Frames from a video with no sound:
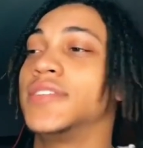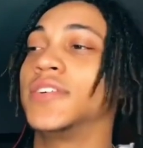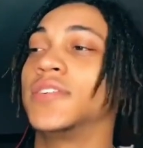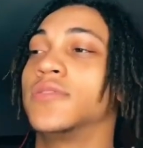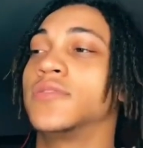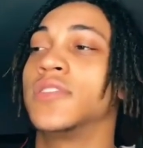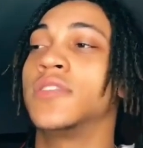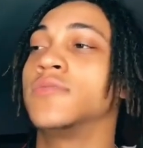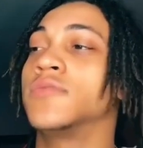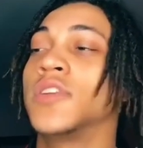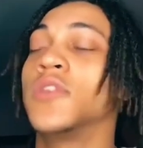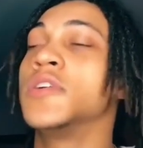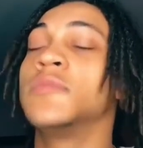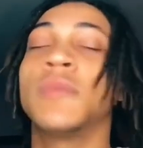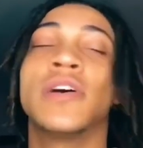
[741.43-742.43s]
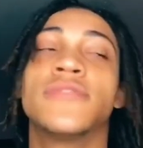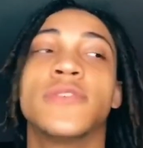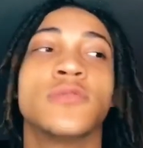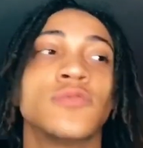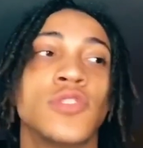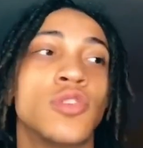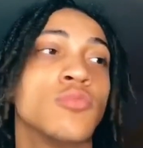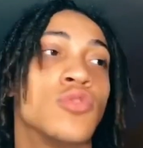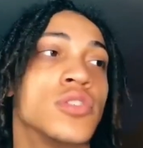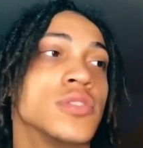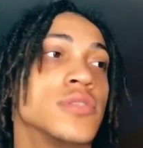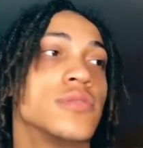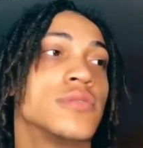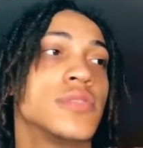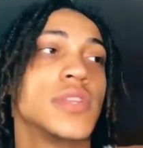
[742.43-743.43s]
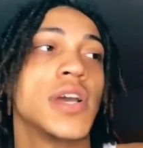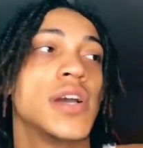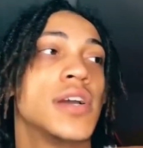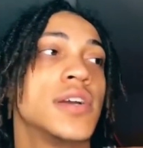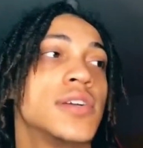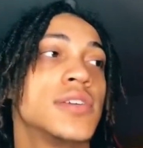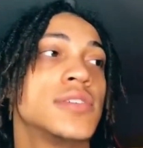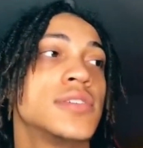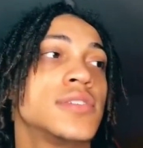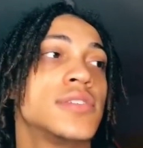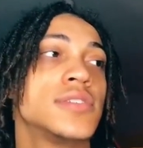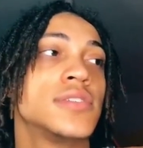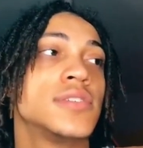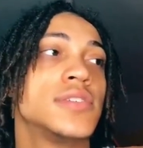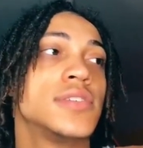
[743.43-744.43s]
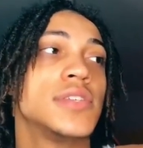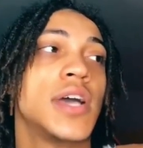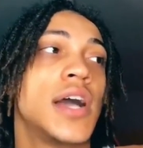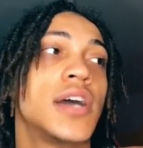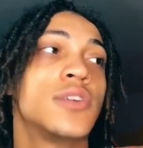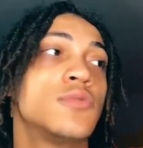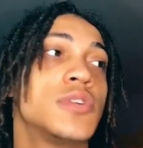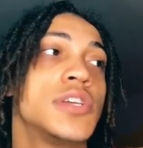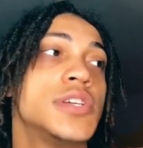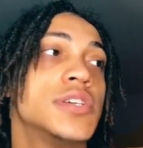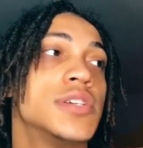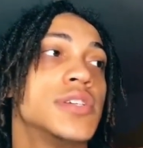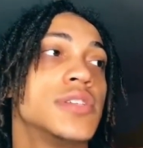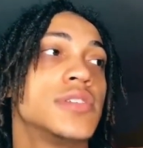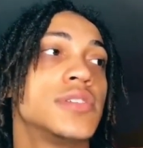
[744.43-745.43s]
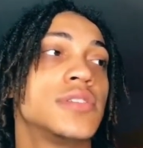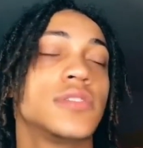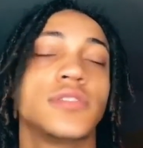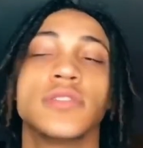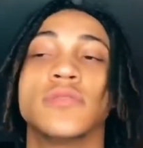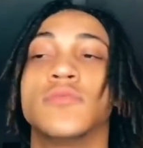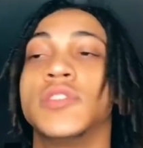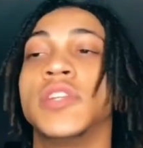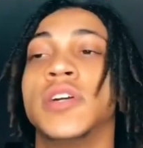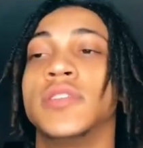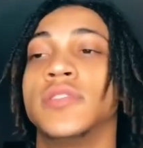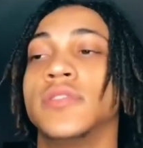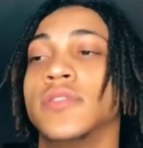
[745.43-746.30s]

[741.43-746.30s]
yo. Don't hit my phone no more. Nah, I don't want to hear it. We done.